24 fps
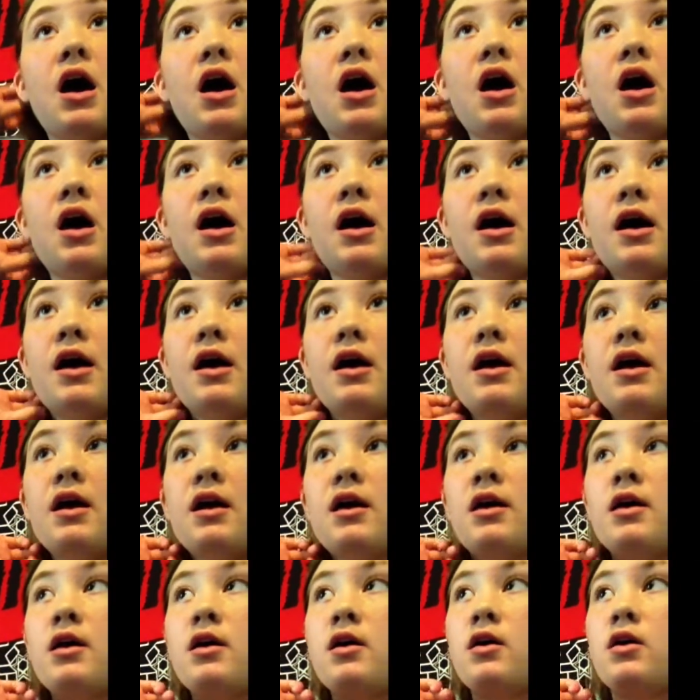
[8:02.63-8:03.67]

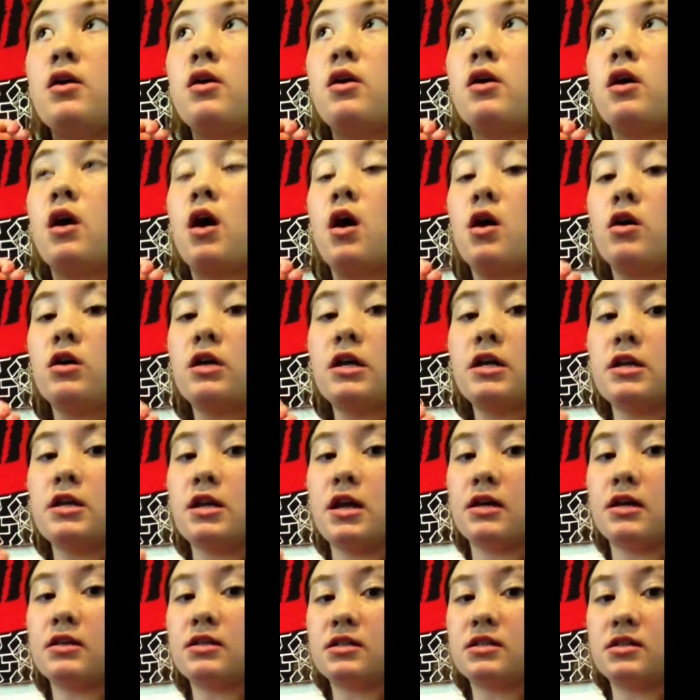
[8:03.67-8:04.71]
I hung it
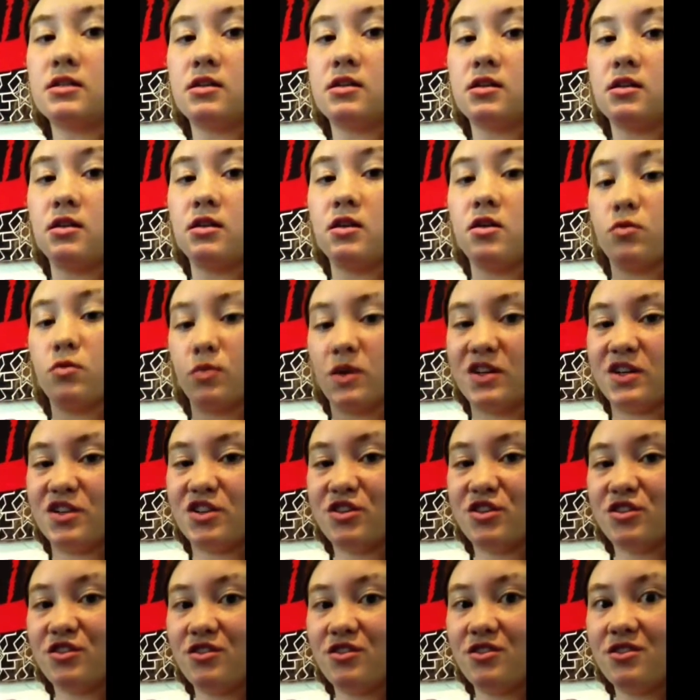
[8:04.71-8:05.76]
next to the
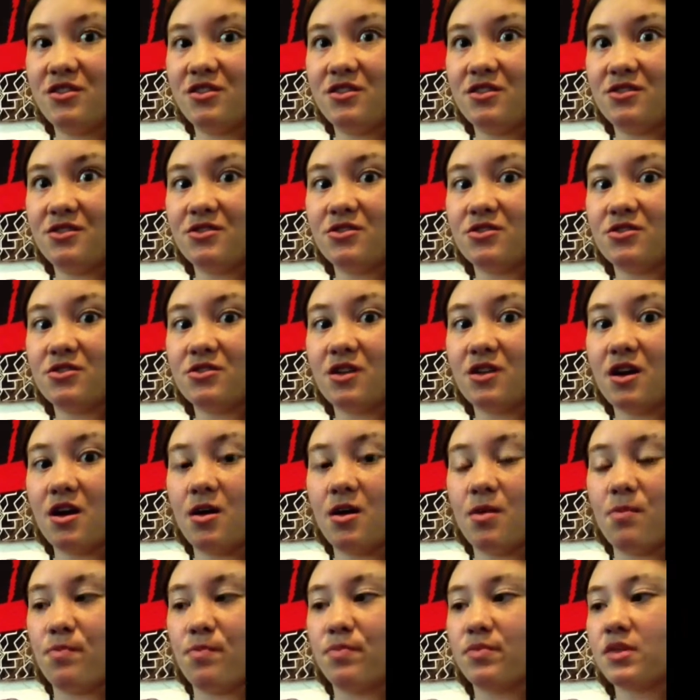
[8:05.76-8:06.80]
original,
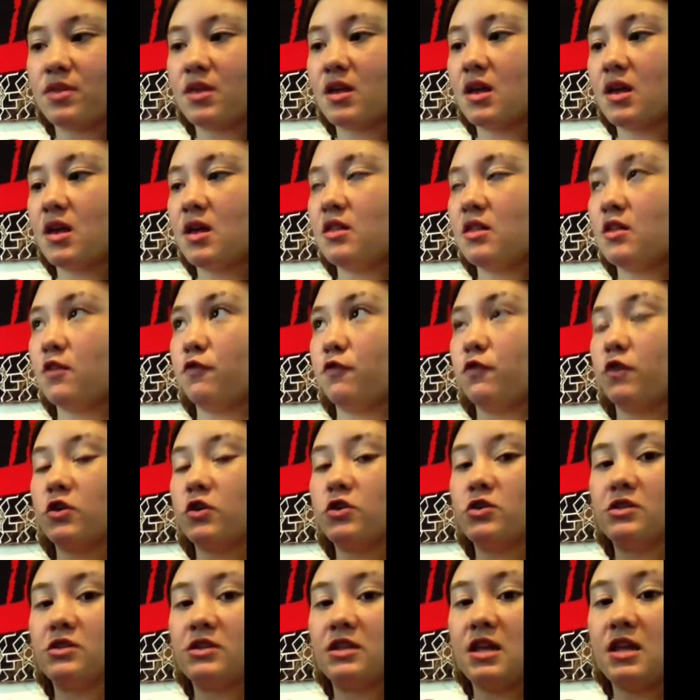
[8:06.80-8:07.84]
the
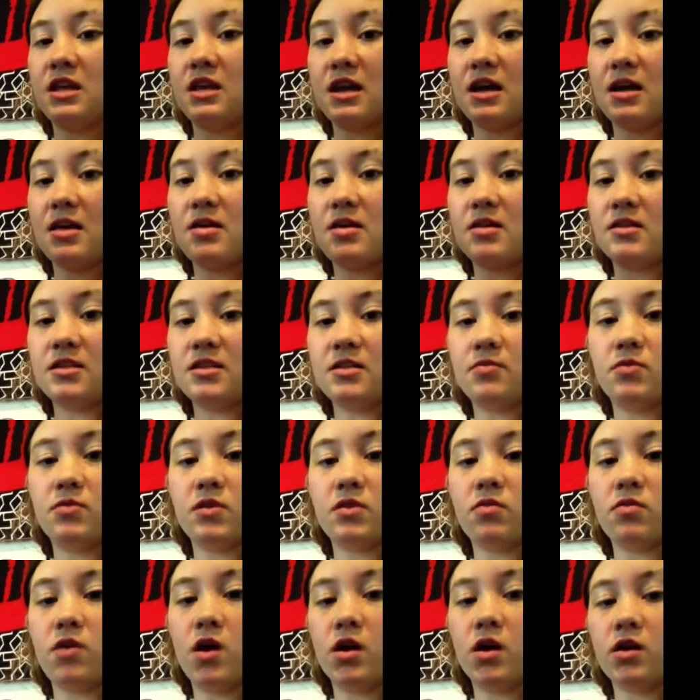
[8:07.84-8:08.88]
first thing I did
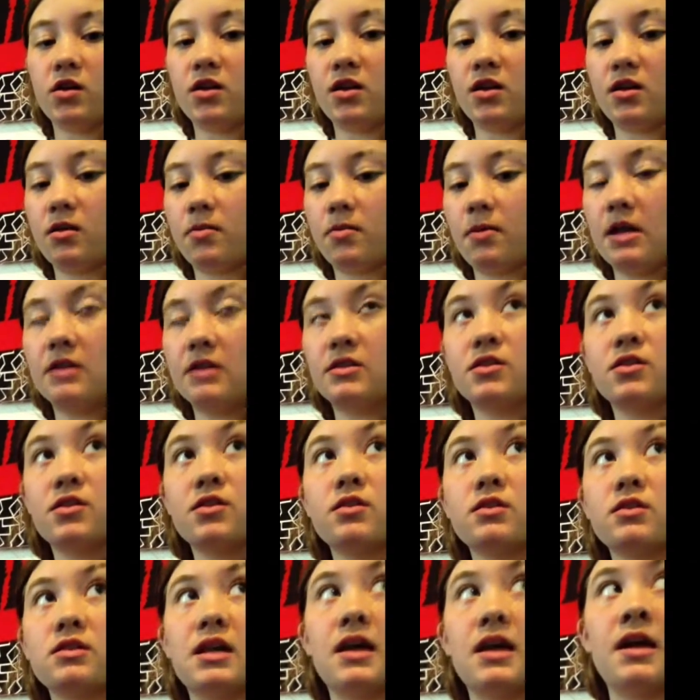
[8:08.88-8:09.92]
with watercolor
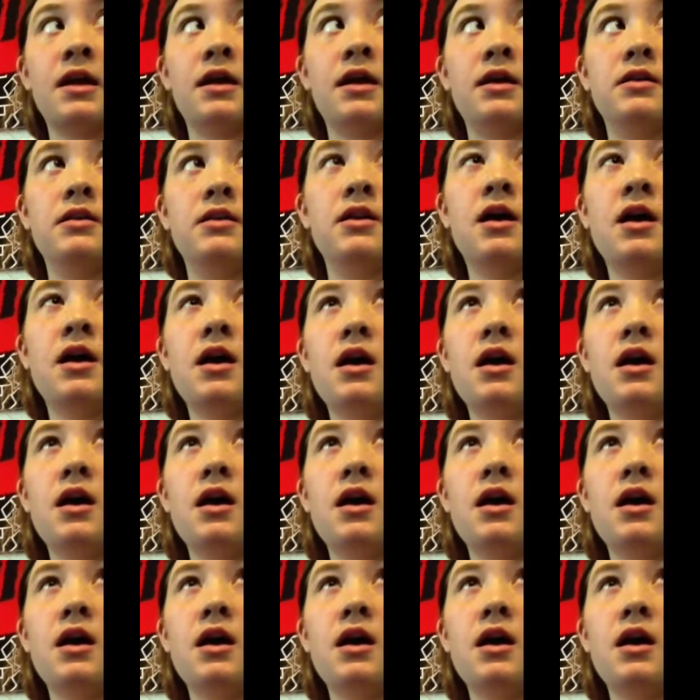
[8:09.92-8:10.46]
pencils, and